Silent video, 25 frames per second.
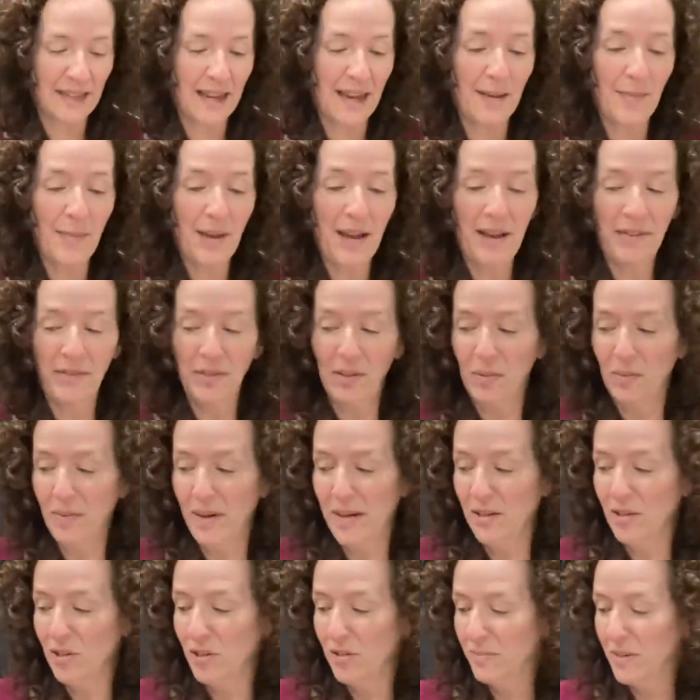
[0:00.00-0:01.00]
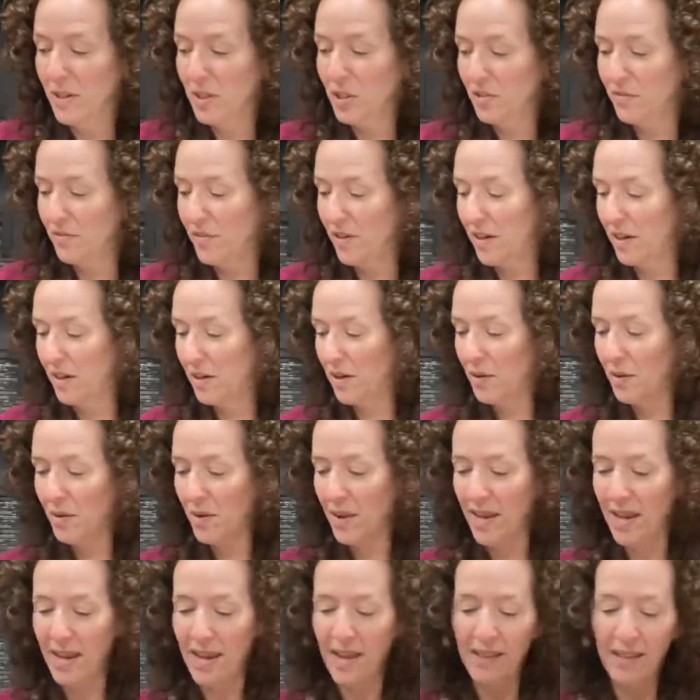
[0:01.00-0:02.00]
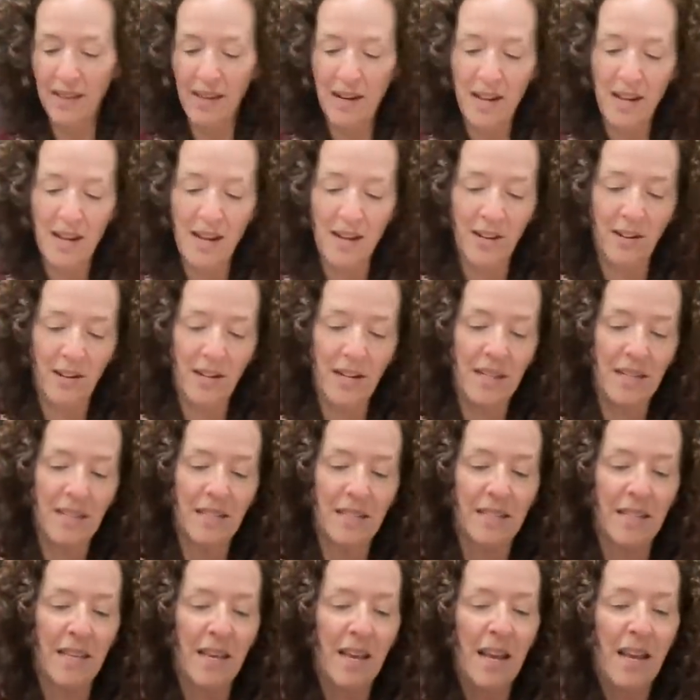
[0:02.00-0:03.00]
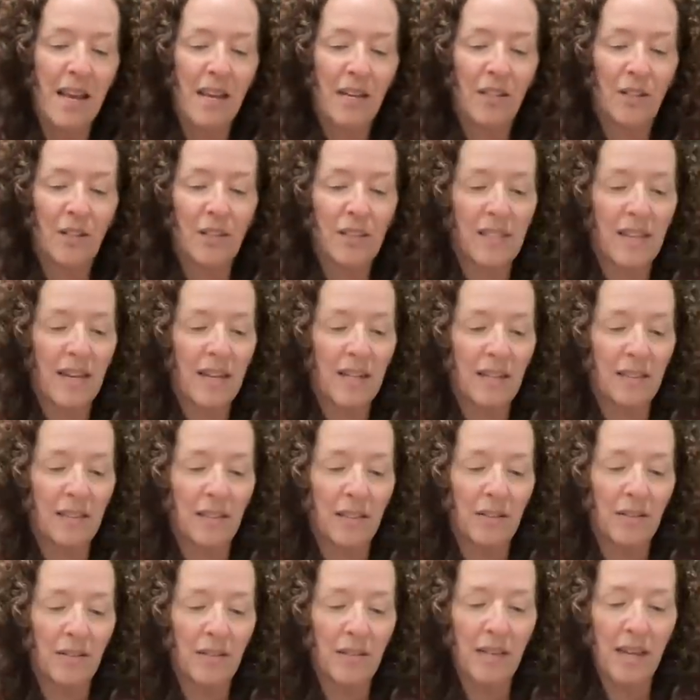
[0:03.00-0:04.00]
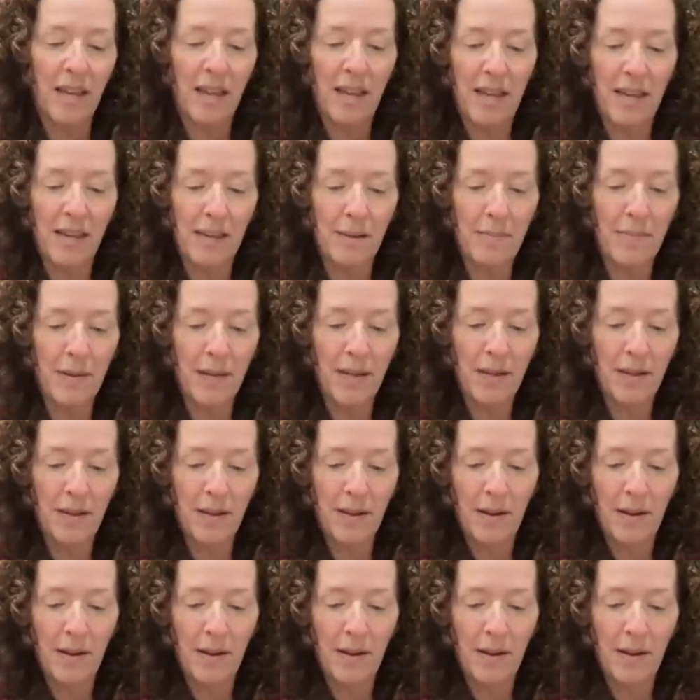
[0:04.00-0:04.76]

I'm having way too much fun. Okay, and then here is, looks like a little game.